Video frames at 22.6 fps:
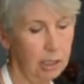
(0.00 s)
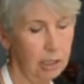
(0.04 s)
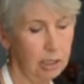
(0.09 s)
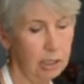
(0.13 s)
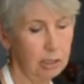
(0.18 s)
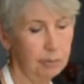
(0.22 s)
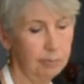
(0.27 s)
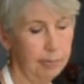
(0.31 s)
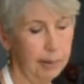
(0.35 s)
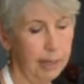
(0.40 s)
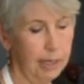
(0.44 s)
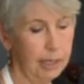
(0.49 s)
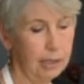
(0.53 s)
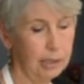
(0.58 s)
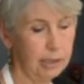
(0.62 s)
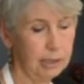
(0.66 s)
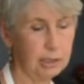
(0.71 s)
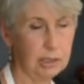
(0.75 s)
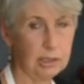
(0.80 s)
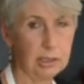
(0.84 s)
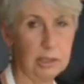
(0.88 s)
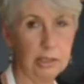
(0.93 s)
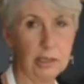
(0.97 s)
to
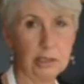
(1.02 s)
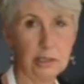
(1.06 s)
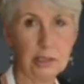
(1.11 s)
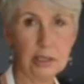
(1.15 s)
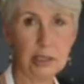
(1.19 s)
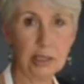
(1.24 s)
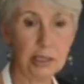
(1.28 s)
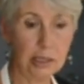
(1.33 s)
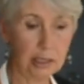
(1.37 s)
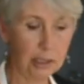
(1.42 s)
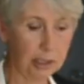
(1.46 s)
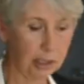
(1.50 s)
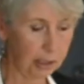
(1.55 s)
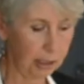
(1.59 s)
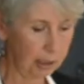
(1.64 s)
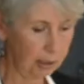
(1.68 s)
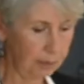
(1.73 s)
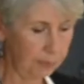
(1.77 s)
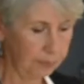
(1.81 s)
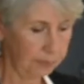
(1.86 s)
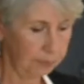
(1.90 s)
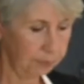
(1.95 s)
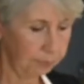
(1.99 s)
balance the
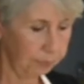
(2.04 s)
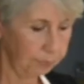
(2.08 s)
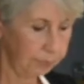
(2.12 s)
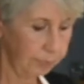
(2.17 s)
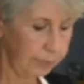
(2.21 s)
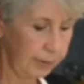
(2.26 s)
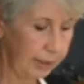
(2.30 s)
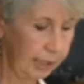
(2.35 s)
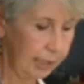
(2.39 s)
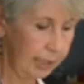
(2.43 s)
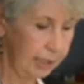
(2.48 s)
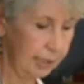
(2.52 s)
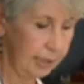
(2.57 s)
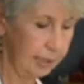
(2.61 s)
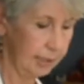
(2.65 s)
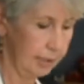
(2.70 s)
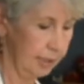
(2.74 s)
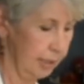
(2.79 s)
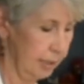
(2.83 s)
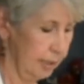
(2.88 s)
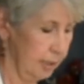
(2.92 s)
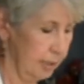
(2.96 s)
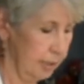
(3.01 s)
acidity.
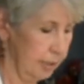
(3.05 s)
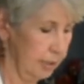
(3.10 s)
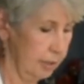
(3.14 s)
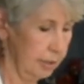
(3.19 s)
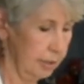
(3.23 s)
And